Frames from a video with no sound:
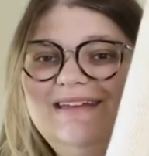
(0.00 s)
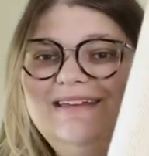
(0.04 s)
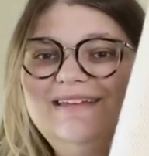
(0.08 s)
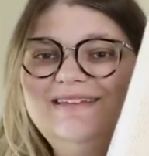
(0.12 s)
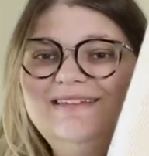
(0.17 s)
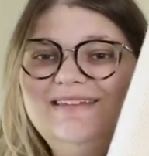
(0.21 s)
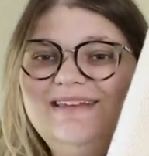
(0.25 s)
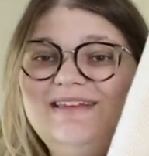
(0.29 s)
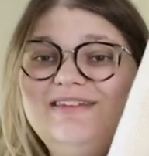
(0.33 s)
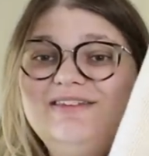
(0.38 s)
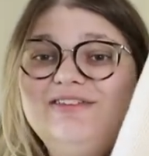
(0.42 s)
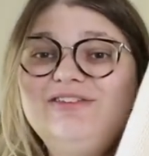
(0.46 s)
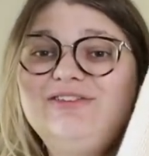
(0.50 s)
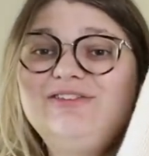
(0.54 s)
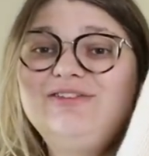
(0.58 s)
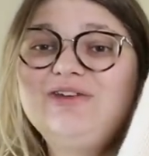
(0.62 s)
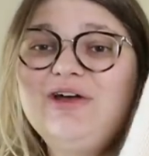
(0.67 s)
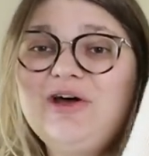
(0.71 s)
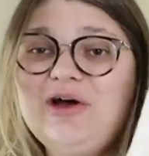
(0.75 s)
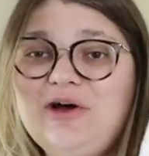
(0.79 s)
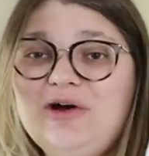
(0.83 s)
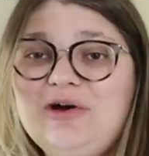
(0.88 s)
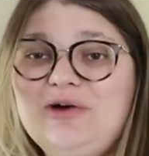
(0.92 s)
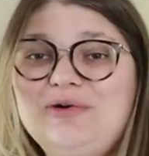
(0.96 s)
is
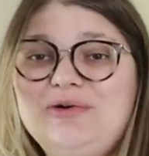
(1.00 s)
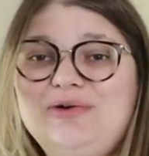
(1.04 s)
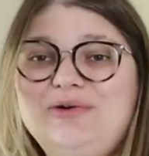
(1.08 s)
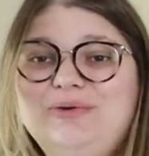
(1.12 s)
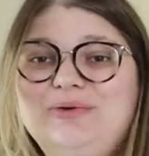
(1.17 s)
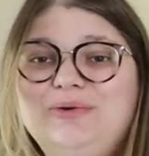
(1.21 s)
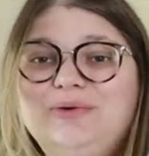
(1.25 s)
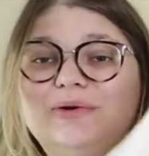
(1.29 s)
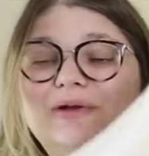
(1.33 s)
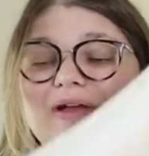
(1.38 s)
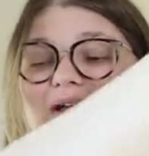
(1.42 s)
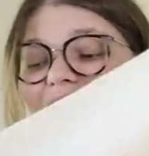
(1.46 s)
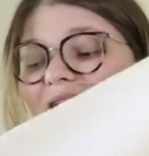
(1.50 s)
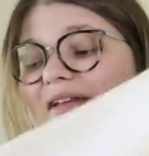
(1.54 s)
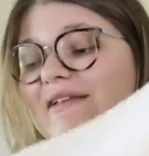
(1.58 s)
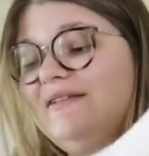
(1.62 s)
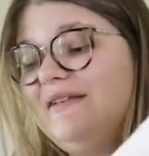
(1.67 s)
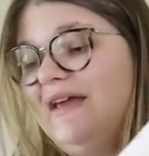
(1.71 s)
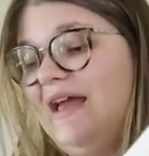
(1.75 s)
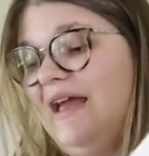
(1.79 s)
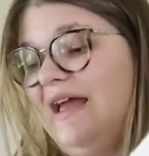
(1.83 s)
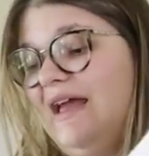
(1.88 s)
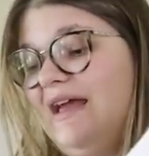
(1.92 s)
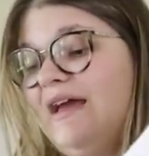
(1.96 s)
so cool. It
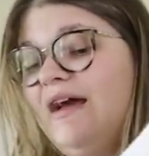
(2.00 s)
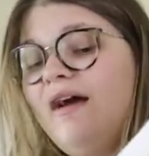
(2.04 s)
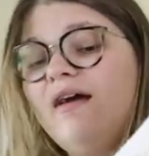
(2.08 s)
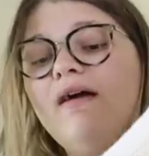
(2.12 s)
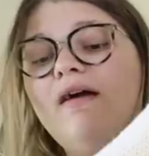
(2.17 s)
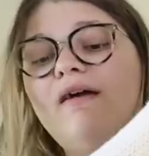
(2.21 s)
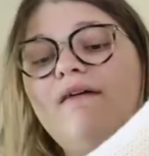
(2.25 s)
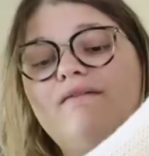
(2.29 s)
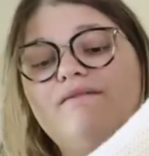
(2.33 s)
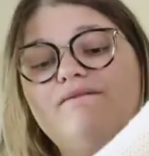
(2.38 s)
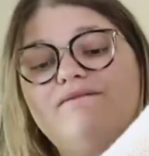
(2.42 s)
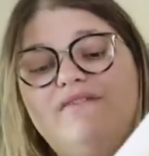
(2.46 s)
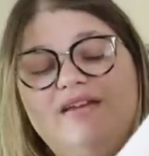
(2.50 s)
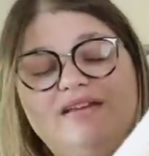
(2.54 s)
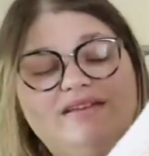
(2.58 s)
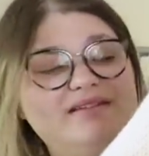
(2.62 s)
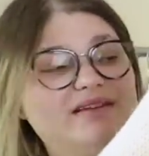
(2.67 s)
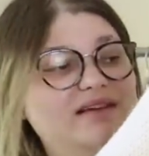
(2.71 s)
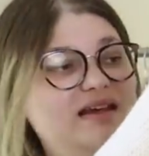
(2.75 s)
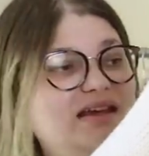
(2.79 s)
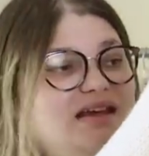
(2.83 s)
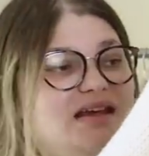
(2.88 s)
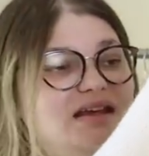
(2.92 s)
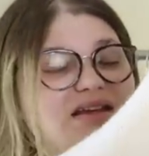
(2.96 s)
is a
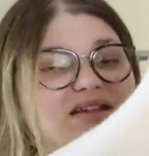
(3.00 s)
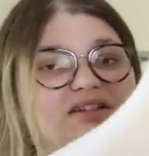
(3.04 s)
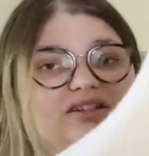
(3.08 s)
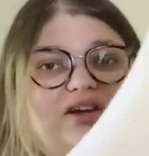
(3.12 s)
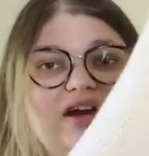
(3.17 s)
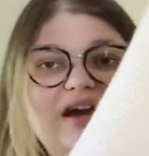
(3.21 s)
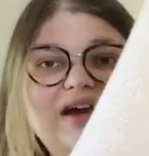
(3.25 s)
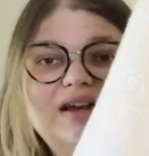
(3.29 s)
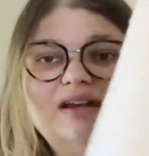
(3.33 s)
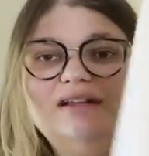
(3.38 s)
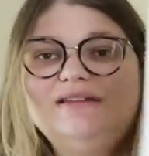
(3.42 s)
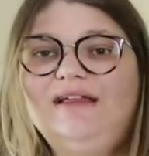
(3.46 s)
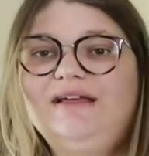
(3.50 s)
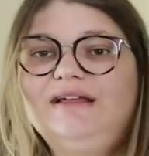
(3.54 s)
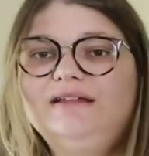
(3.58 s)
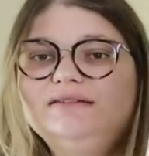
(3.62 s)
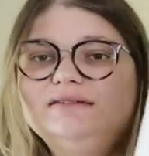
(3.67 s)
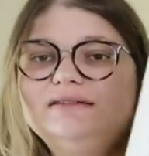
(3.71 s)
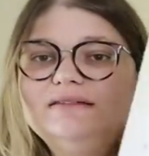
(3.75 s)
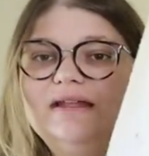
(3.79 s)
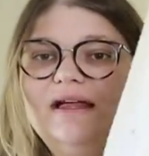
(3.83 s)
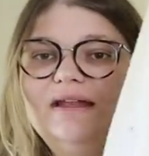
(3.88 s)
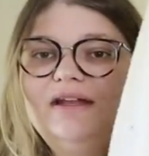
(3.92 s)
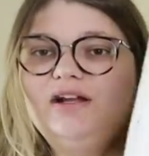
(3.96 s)
vintage kind of like
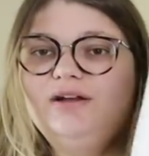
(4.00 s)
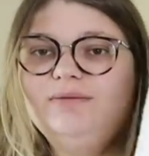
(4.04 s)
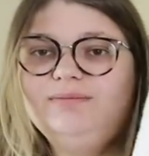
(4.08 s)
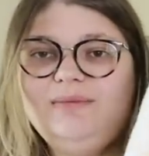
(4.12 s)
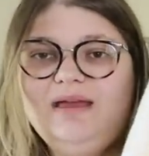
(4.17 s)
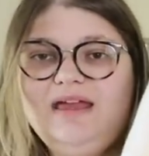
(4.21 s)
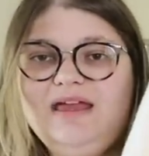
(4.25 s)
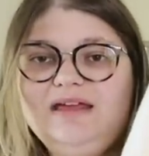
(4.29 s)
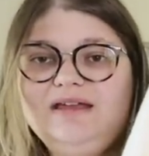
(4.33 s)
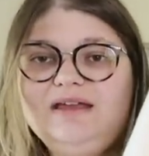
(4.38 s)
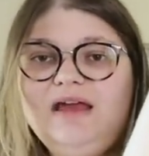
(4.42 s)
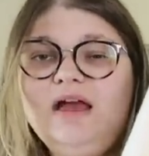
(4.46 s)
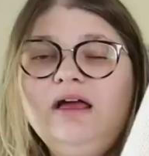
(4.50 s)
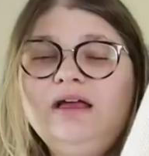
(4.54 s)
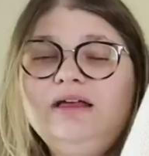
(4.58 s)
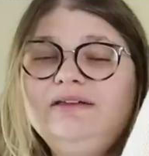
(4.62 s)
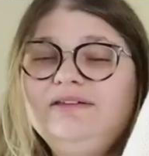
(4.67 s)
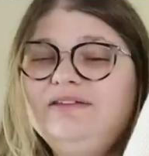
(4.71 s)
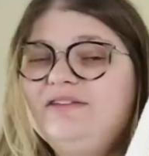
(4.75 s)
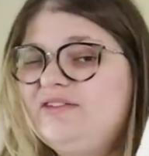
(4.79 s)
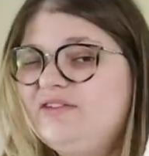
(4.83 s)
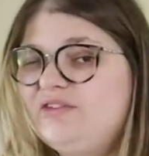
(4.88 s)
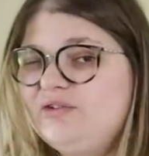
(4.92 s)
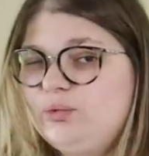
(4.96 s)
letterman
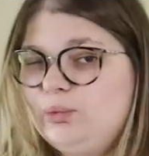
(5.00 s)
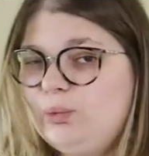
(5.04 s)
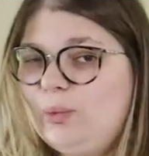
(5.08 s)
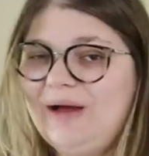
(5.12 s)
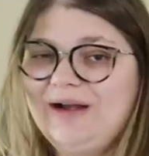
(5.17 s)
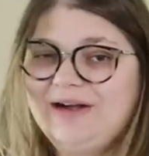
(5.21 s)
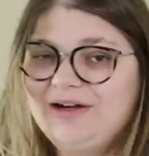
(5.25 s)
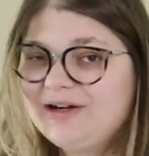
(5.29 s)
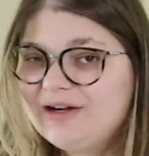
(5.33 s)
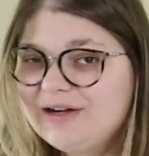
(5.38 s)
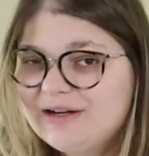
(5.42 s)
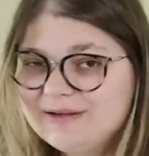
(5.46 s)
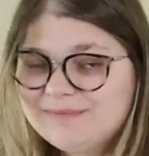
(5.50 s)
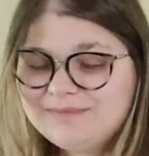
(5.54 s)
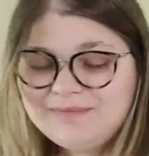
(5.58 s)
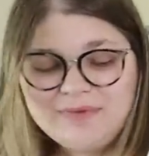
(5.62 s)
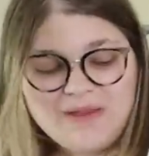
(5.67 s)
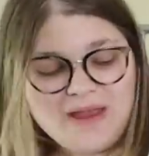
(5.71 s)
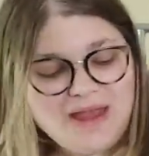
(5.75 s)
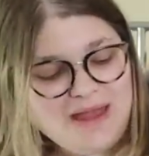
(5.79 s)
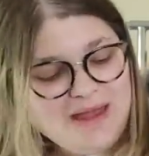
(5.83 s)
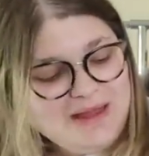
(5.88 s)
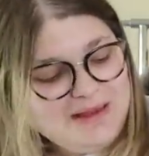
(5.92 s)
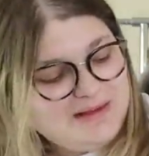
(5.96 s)
sweater.
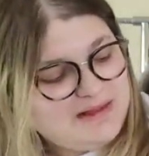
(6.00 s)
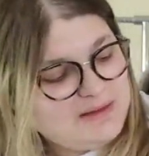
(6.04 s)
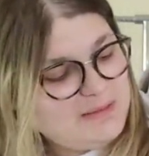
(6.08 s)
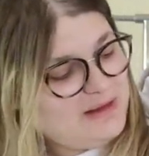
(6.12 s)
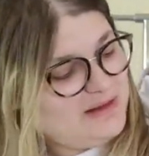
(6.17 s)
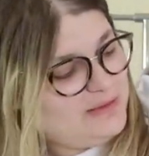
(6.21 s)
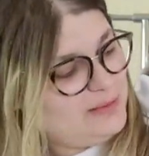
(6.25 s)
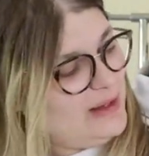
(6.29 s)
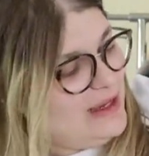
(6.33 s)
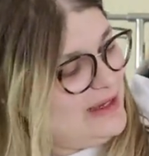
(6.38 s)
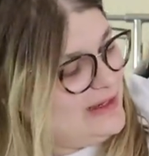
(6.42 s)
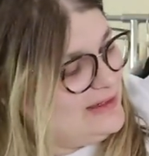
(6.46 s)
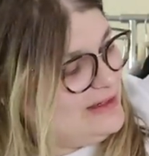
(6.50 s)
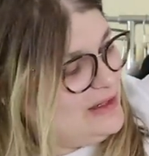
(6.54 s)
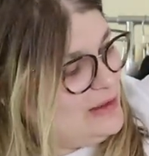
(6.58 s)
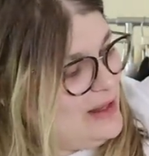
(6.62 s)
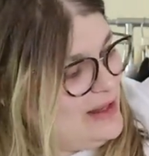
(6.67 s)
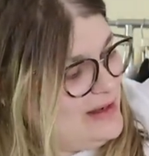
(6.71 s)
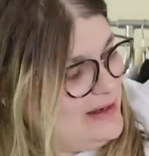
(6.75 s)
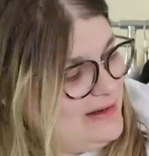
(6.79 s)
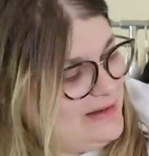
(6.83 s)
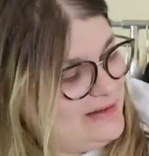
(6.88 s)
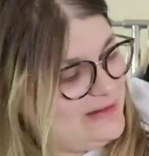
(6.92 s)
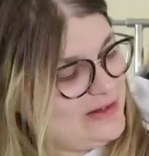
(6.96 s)
It's the best way I can know
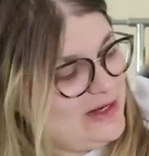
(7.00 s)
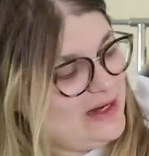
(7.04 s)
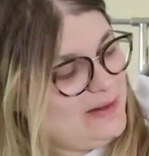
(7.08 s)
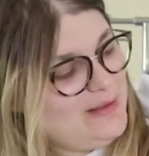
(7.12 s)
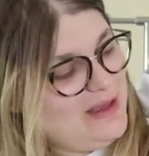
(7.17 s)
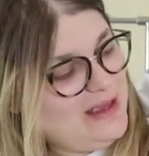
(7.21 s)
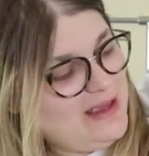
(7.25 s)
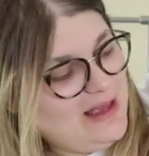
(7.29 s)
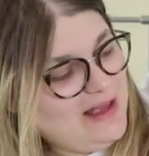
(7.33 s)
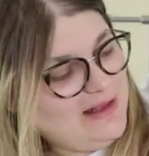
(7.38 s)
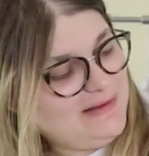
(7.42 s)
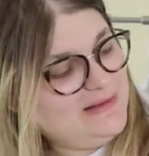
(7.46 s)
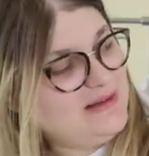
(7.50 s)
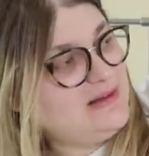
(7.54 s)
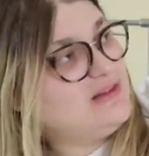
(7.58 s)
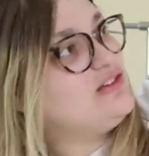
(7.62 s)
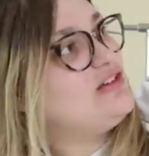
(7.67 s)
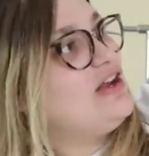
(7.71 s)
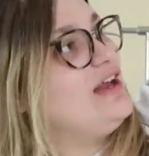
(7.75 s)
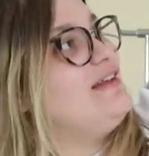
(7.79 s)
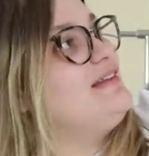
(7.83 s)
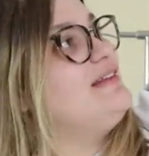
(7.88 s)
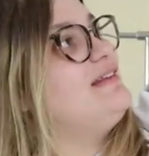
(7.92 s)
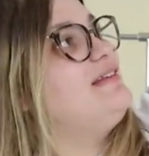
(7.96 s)
how to describe it. It has this
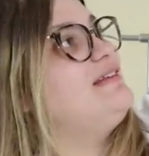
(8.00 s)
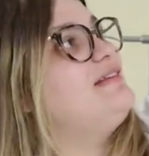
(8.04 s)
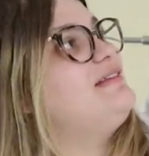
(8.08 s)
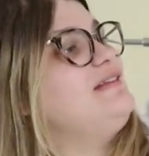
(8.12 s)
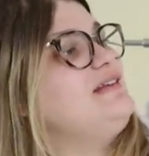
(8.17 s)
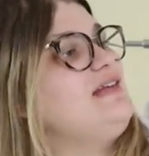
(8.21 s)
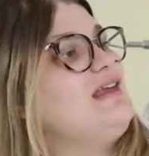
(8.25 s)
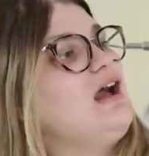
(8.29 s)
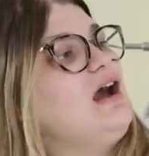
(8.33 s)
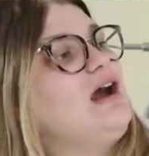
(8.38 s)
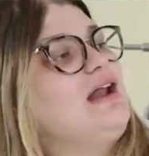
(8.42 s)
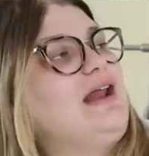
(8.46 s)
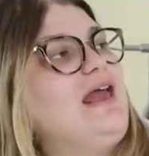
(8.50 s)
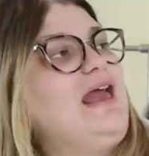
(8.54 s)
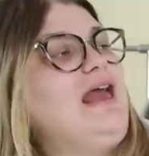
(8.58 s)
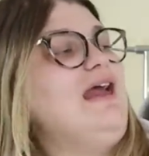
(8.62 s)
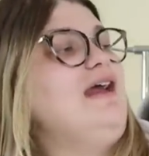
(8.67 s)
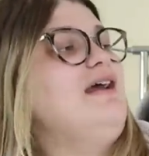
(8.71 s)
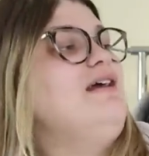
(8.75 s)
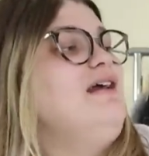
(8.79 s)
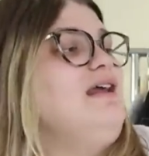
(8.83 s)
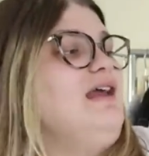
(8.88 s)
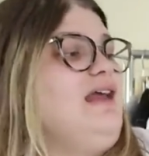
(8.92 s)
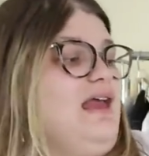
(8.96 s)
giant C on it
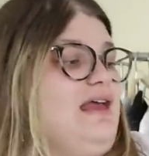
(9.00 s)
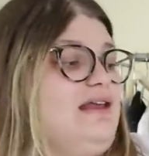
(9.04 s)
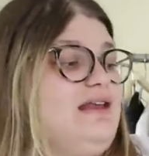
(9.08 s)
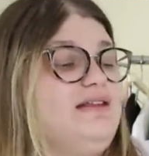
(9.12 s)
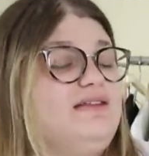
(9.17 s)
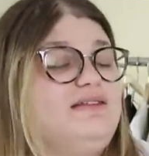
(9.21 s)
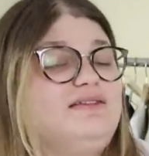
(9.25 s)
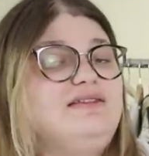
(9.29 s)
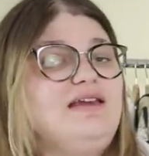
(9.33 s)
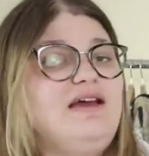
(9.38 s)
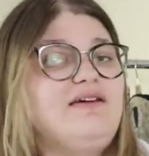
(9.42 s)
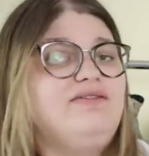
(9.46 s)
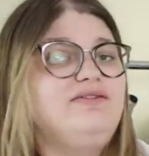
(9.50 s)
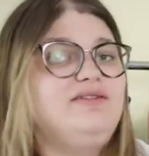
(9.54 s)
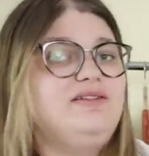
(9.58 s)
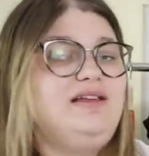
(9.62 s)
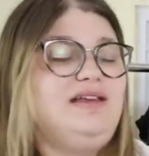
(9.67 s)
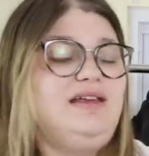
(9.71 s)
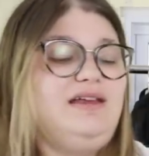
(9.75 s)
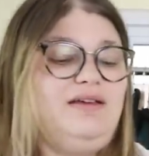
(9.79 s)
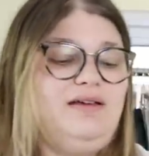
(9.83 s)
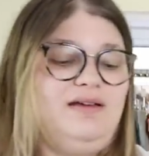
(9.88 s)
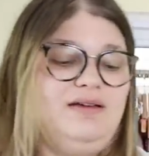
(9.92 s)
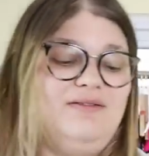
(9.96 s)
and it's
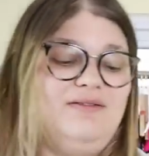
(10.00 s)
definitely,